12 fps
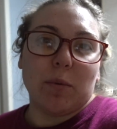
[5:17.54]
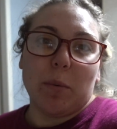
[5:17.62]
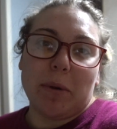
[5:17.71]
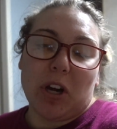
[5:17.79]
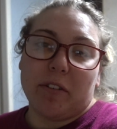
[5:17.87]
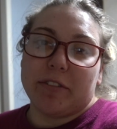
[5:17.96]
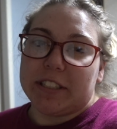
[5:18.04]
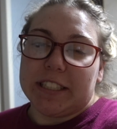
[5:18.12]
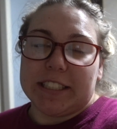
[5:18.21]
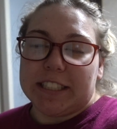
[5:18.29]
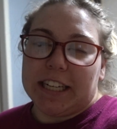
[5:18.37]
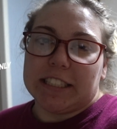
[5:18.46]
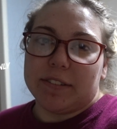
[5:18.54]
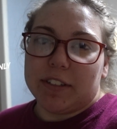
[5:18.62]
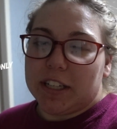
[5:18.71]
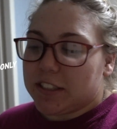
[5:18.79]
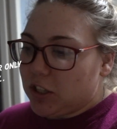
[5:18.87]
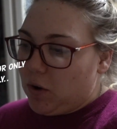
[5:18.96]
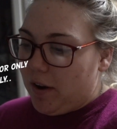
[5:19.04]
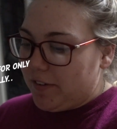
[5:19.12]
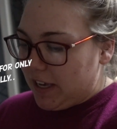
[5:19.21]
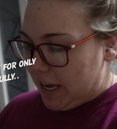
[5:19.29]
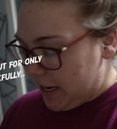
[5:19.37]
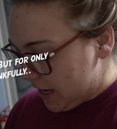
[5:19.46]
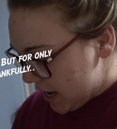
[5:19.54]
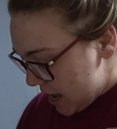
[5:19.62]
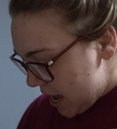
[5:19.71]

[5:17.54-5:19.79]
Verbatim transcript: it won't be off for six days if it does go off again.